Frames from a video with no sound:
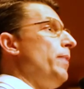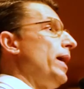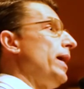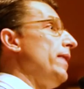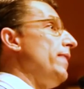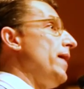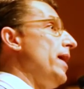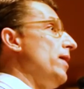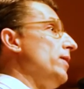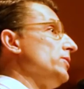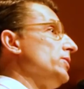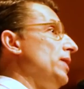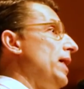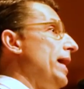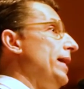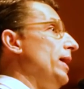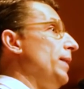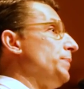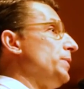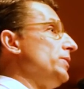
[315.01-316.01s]
everybody there
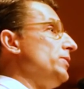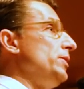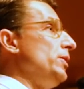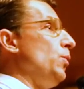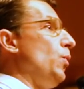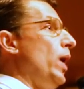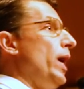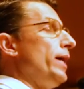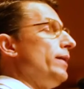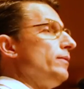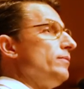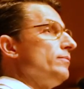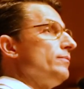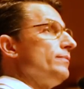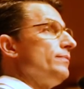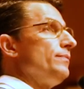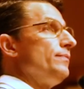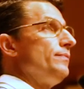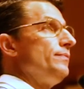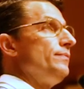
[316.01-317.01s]
is lined up to see
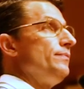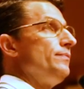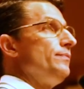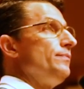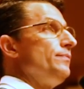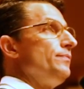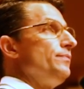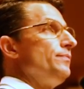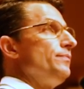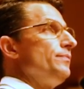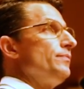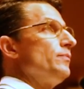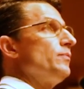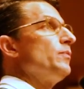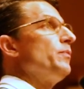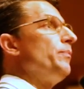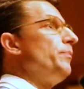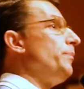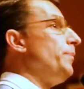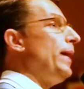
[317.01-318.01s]
what? Panda.
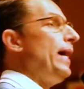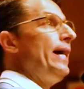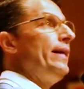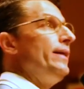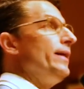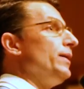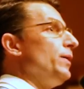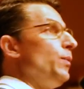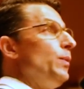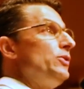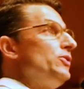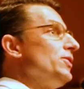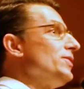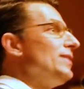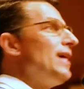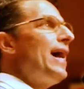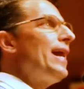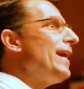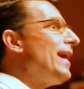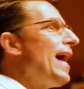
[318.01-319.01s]
Panda,
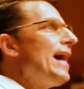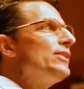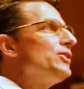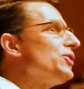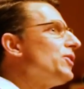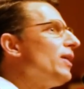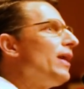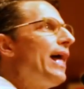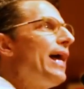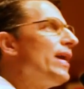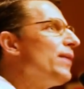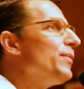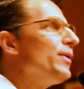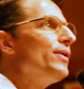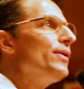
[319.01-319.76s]
which is not a national